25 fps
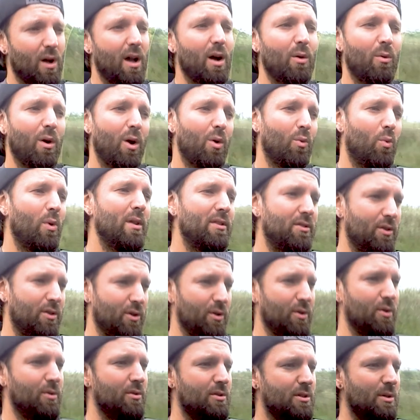well, work with
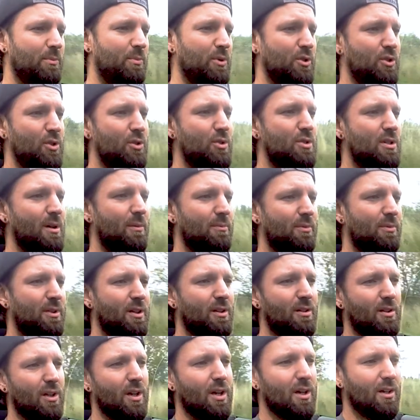you to produce
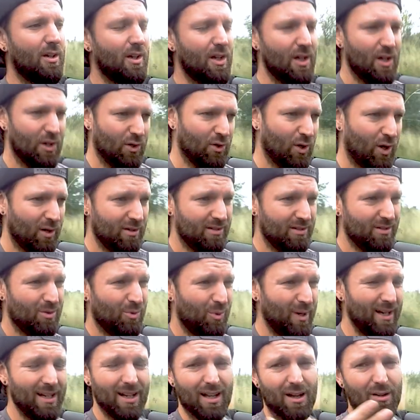something that not only
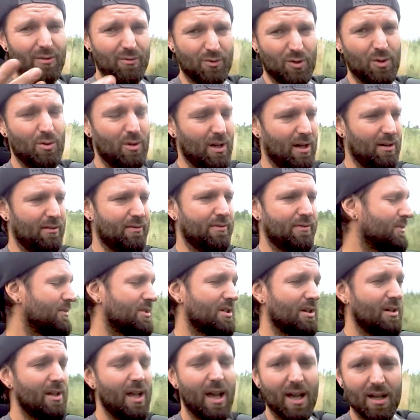we love, you love.
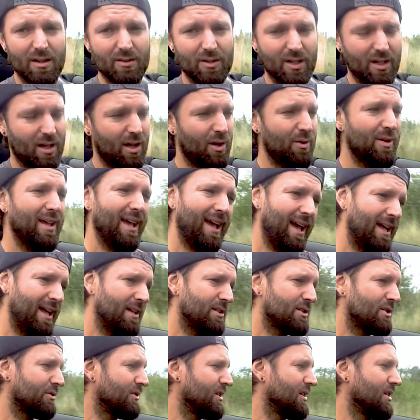So yeah, you know, get
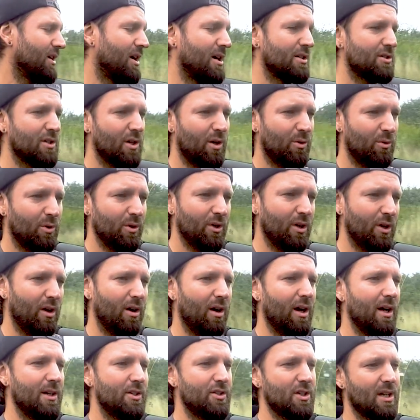entering guys, go
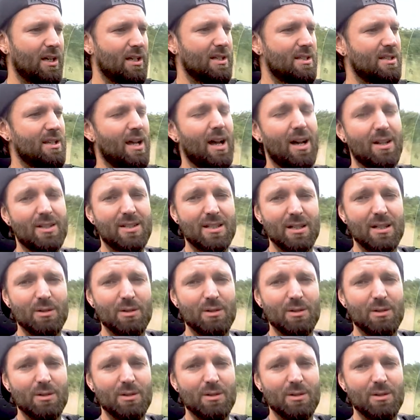online, check us out,